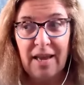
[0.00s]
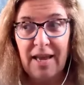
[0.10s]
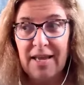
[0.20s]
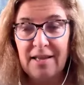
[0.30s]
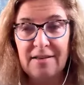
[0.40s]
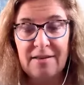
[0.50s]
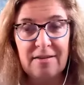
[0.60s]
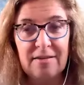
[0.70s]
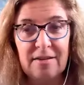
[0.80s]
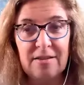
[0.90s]
and
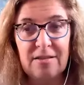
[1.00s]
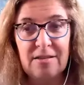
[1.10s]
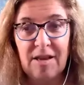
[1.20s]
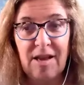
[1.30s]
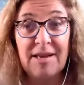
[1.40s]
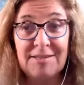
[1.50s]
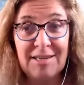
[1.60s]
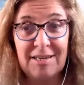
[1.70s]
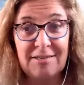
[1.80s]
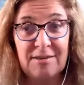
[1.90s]
the
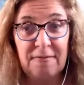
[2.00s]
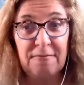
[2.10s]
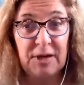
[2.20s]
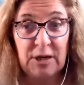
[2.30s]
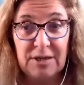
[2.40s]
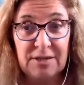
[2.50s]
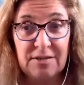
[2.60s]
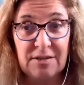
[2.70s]
content varies.